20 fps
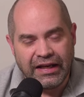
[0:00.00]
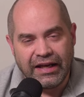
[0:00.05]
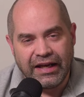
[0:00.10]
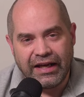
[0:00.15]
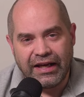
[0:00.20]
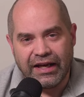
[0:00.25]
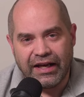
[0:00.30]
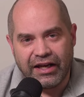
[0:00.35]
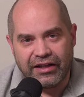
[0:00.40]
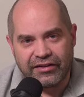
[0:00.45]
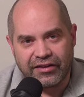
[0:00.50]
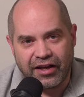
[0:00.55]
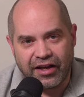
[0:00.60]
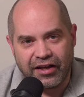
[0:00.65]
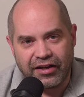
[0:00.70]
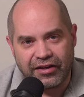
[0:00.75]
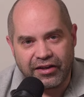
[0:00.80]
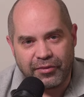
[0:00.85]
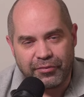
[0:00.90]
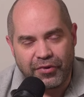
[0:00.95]
And I
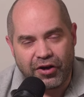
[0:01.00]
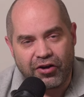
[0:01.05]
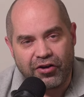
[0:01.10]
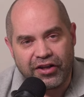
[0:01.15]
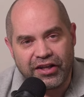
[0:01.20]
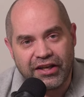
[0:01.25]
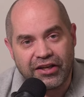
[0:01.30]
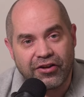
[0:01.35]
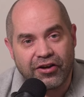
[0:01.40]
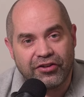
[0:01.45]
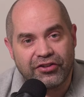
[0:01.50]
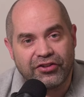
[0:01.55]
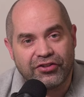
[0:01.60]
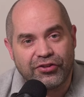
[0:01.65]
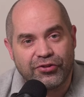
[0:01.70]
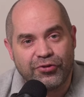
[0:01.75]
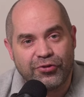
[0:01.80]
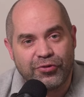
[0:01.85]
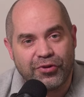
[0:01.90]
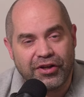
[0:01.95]
am eager
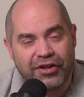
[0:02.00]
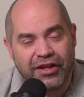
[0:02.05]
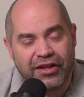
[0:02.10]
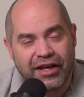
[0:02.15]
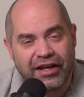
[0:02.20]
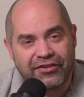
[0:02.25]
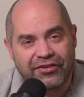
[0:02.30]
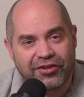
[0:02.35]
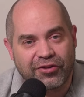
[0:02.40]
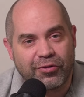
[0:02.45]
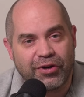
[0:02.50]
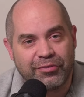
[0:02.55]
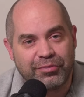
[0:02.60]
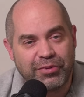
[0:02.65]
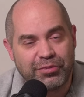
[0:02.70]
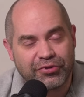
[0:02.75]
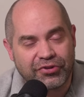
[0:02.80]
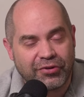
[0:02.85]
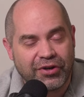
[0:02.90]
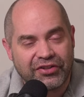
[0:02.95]
to answer quite
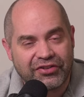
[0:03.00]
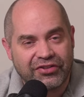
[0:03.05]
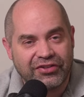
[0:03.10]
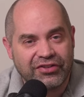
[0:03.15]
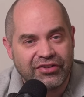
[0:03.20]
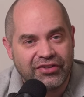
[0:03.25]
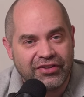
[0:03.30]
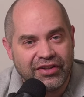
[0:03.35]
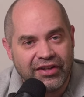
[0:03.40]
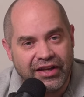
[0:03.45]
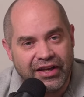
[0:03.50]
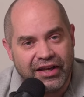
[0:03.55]
people's questions